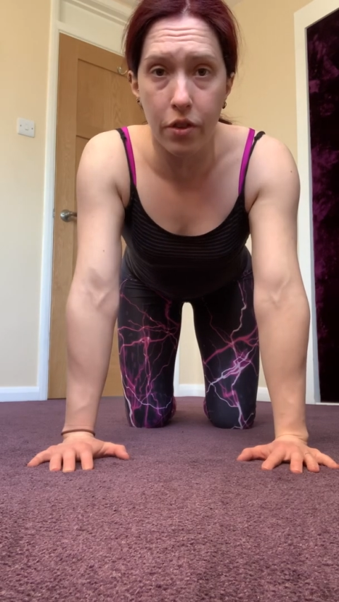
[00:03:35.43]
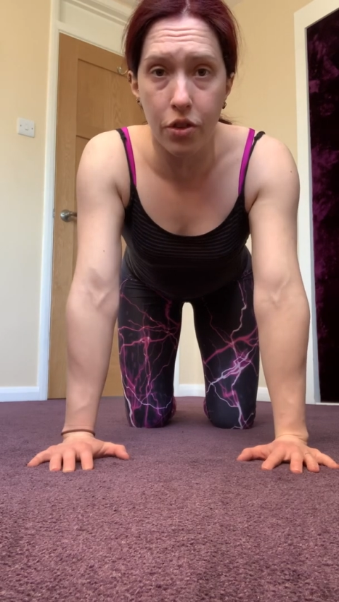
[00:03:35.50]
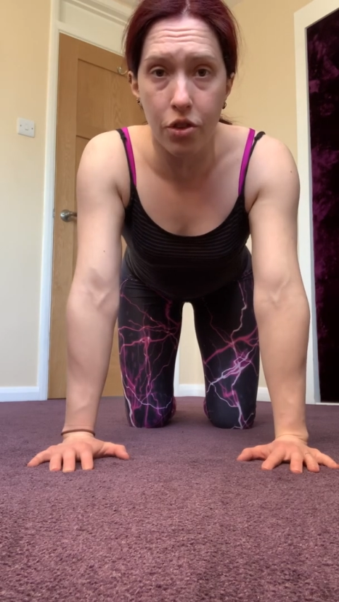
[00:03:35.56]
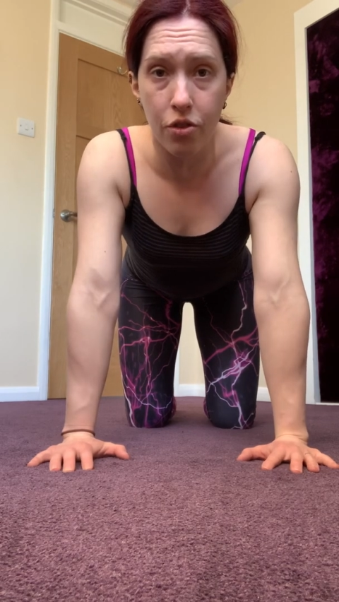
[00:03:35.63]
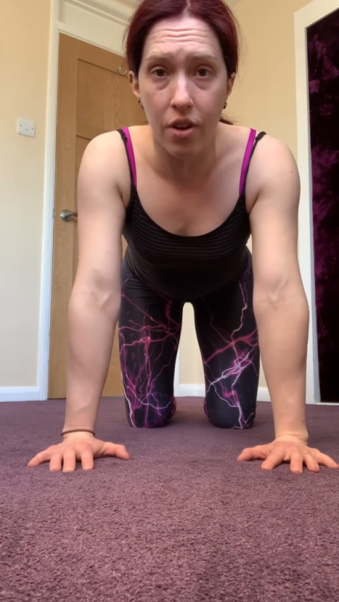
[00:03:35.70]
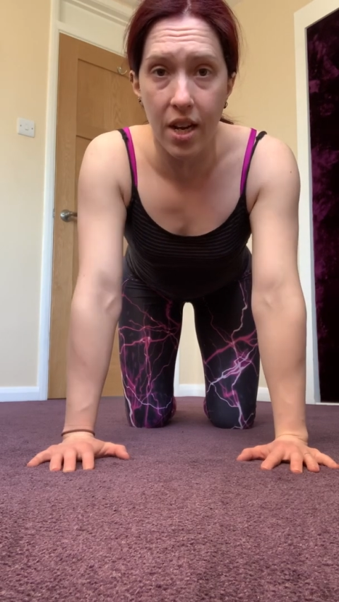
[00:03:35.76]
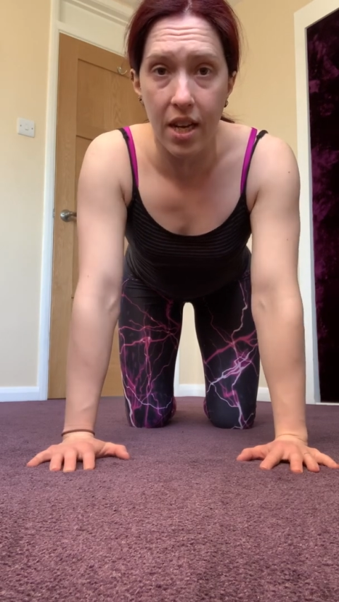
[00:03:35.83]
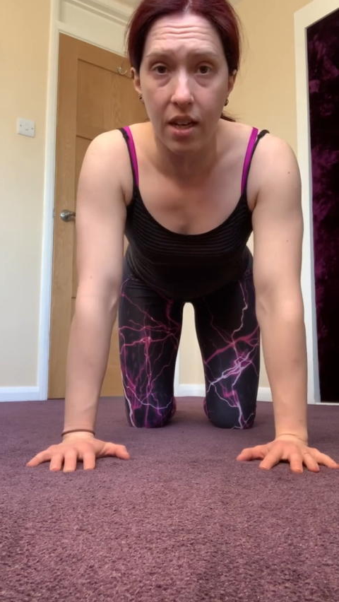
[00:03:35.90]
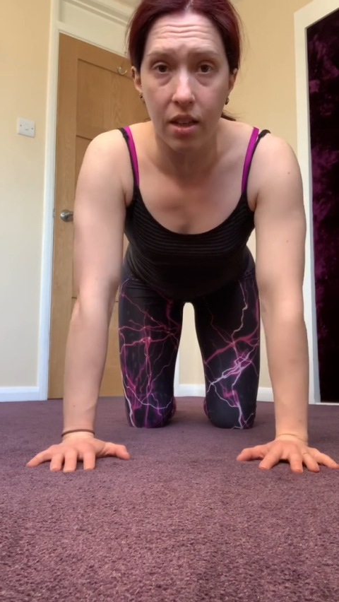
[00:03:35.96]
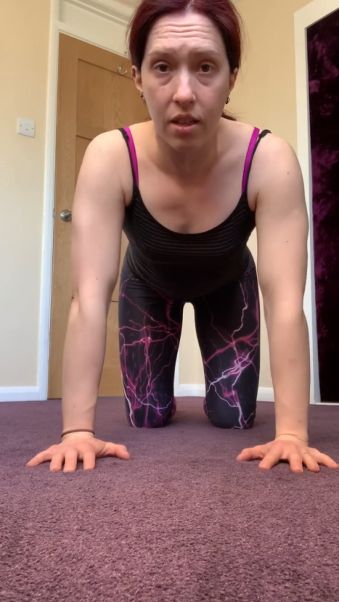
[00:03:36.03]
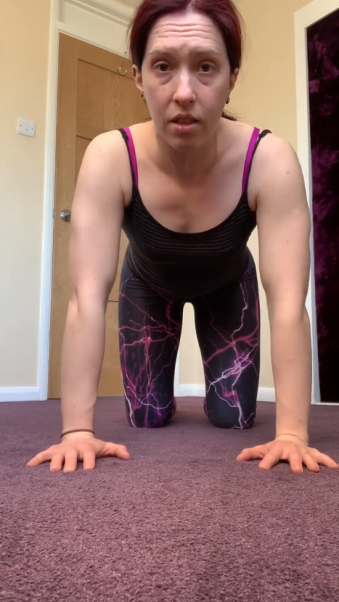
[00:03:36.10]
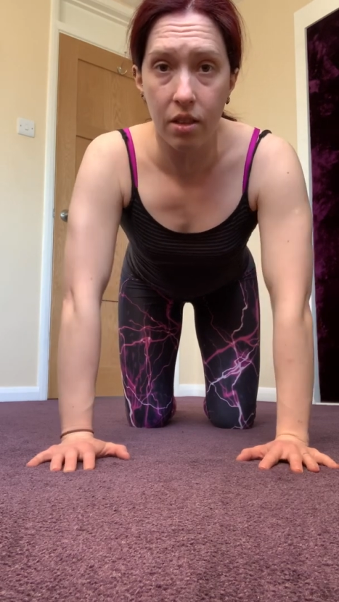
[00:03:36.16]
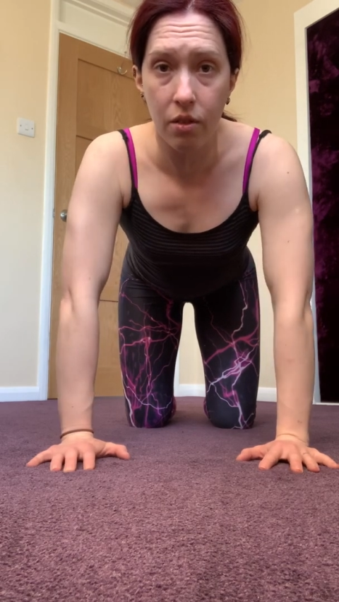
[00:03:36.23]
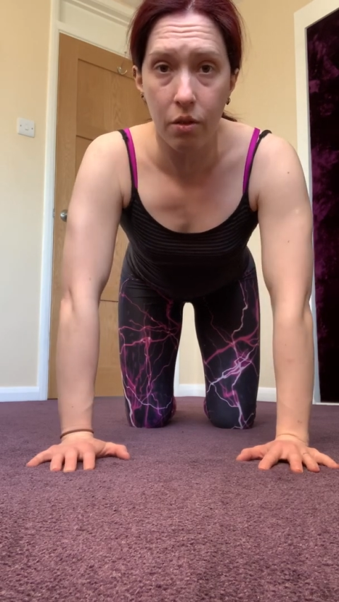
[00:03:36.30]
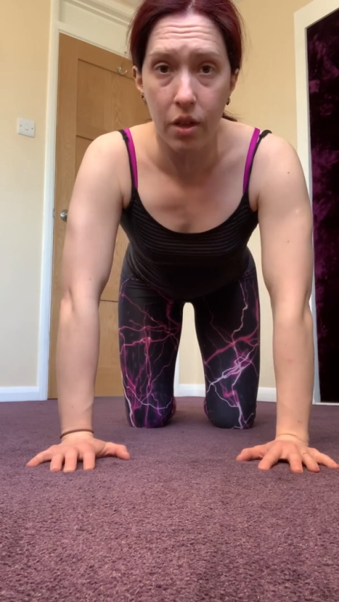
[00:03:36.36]
straight.
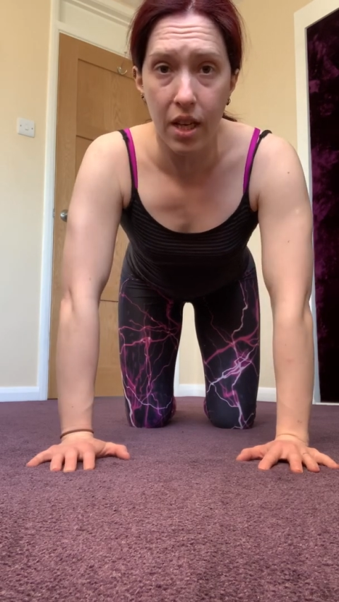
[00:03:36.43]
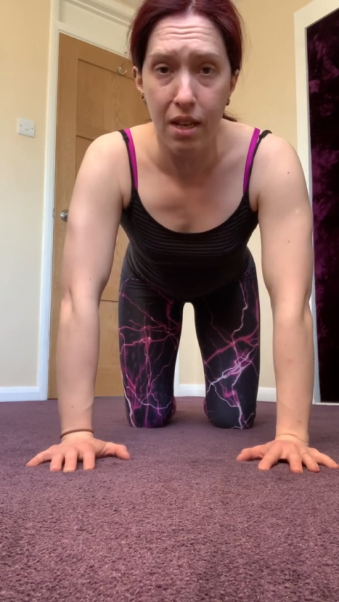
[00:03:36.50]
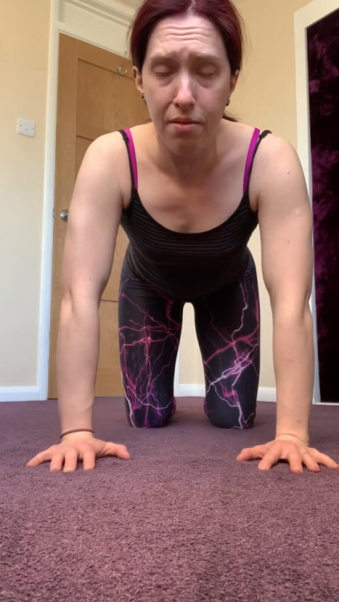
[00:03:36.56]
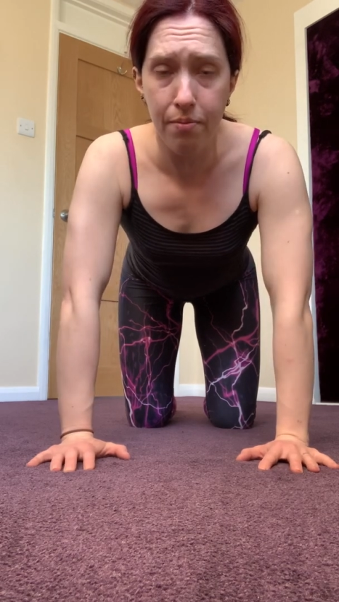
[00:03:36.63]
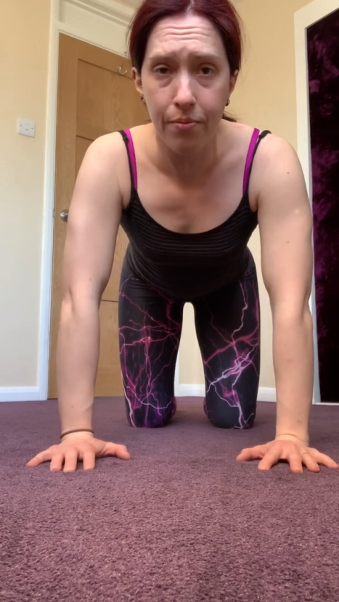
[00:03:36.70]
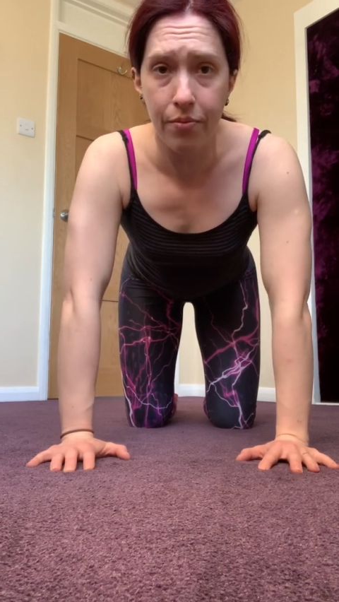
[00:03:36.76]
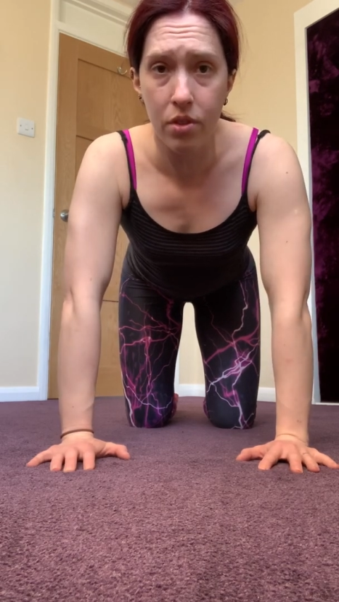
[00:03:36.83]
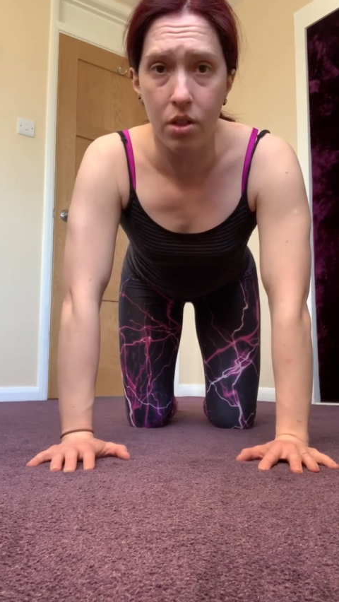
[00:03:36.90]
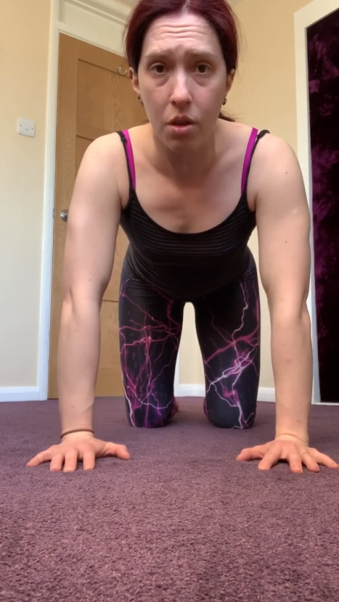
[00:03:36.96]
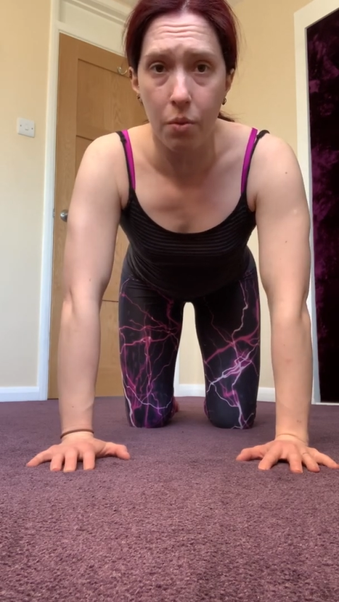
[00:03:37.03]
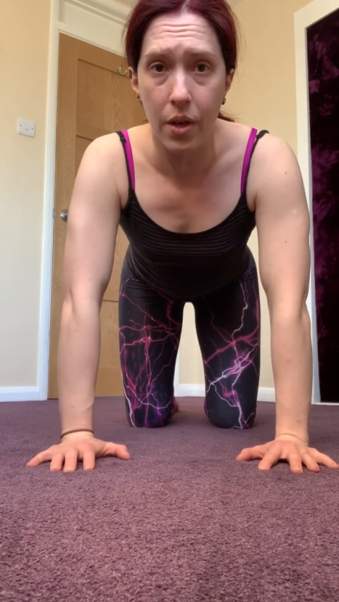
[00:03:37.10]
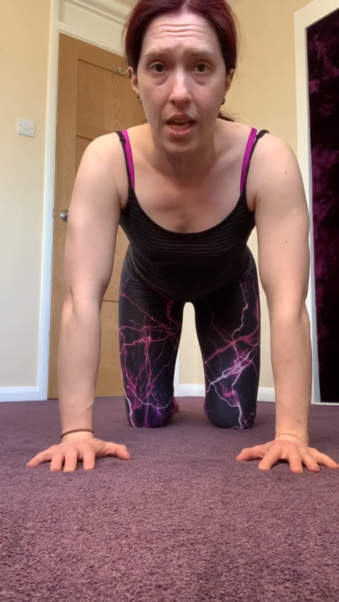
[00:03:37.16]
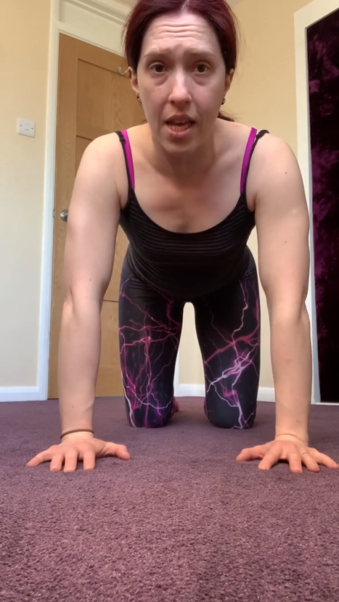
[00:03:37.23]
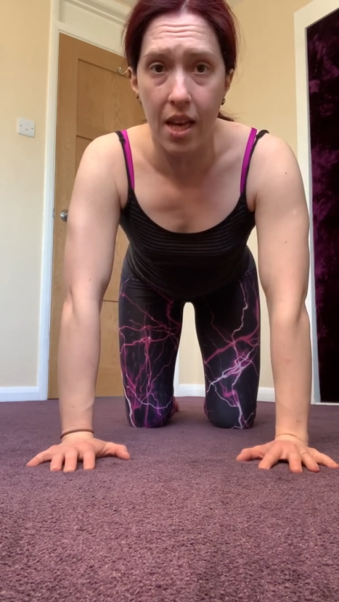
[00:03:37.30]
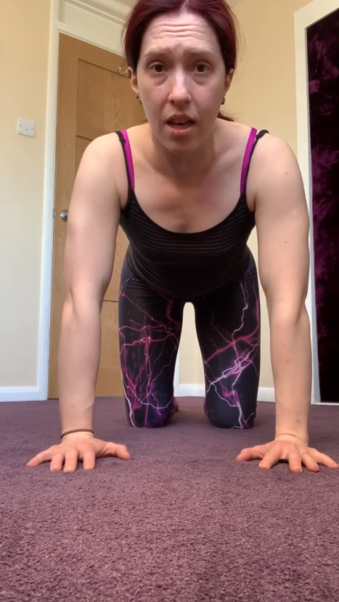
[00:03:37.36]
Okay, so
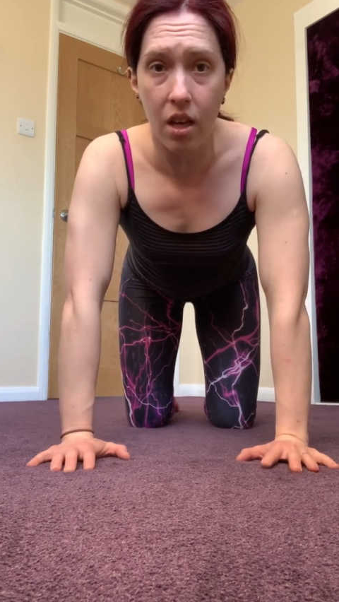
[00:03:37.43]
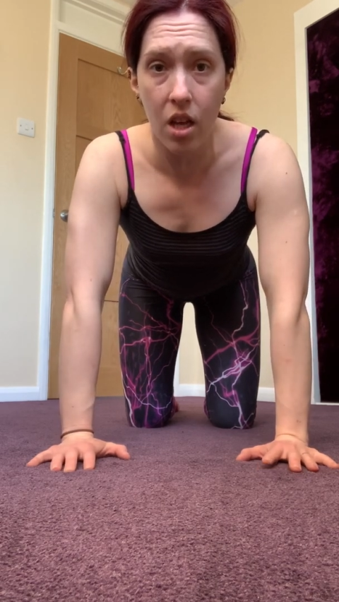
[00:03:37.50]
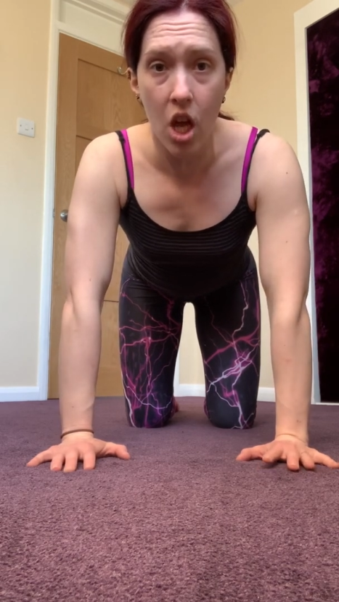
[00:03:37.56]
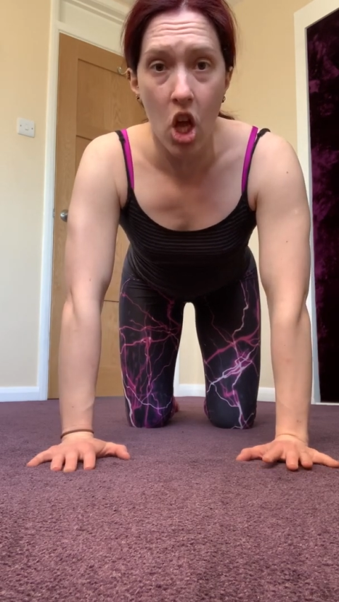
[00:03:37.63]
we're here.